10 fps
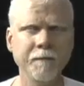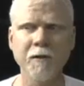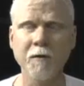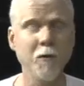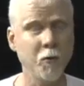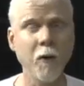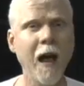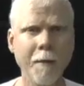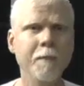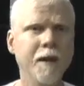Now, if you
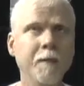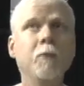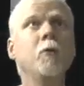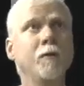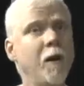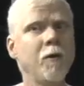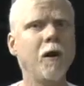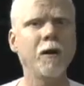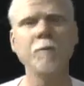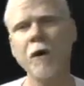swam in a pool of
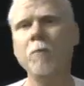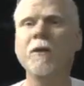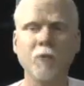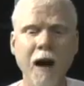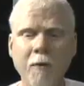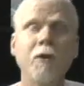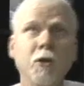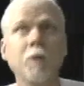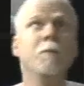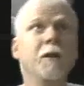alcohol, you'd probably drown because
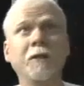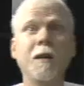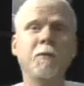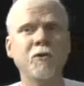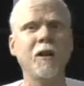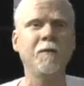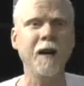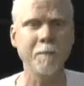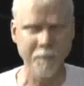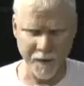you wouldn't be able to keep yourself up.